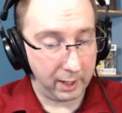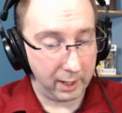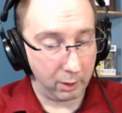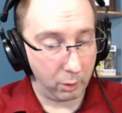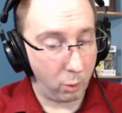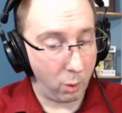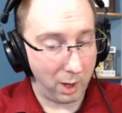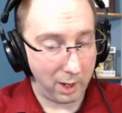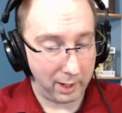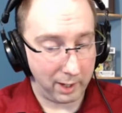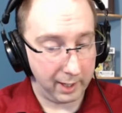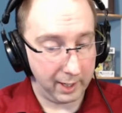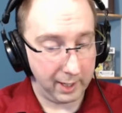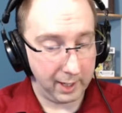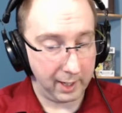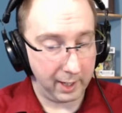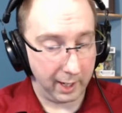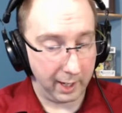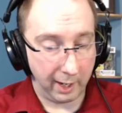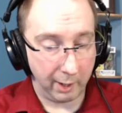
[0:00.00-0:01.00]
in quantity
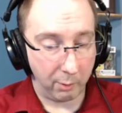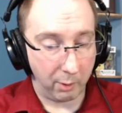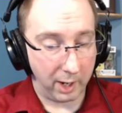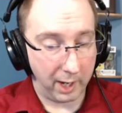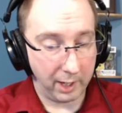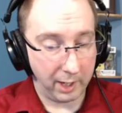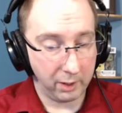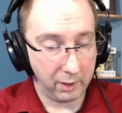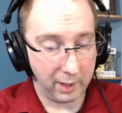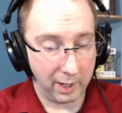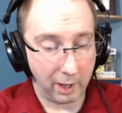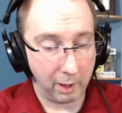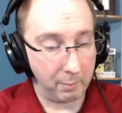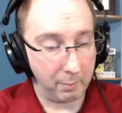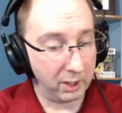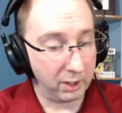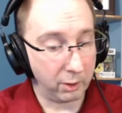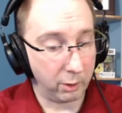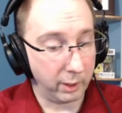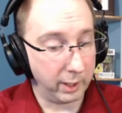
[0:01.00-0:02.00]
at any rate, the
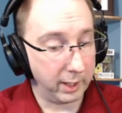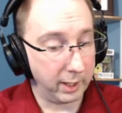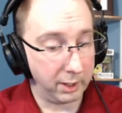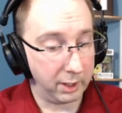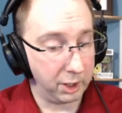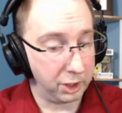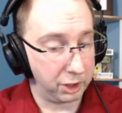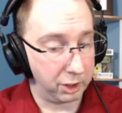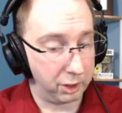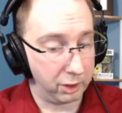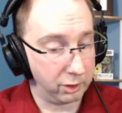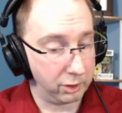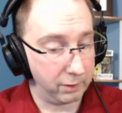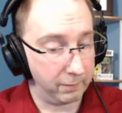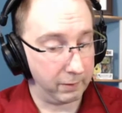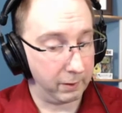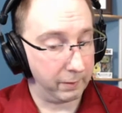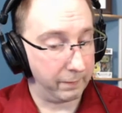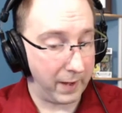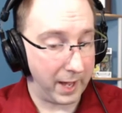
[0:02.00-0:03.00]
elementary conditions
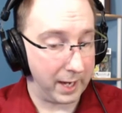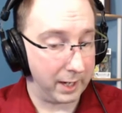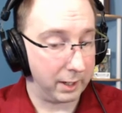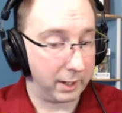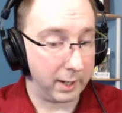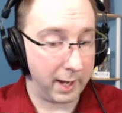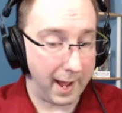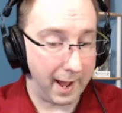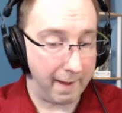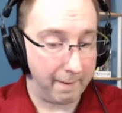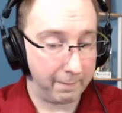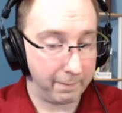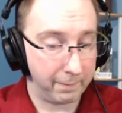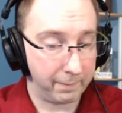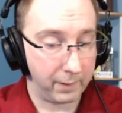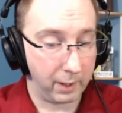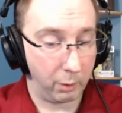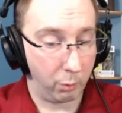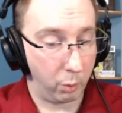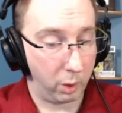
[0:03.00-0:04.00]
of the fatted calf,
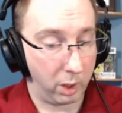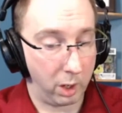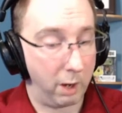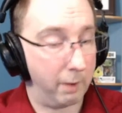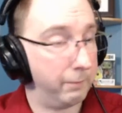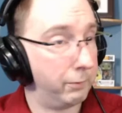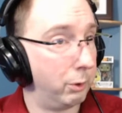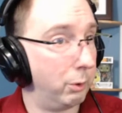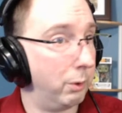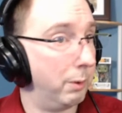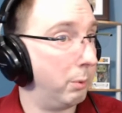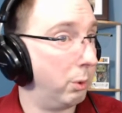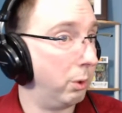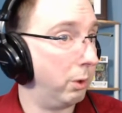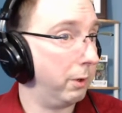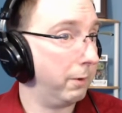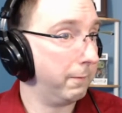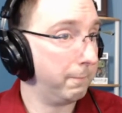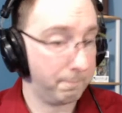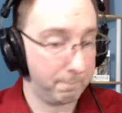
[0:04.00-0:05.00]
and went off to
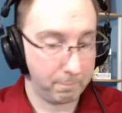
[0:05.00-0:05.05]
report.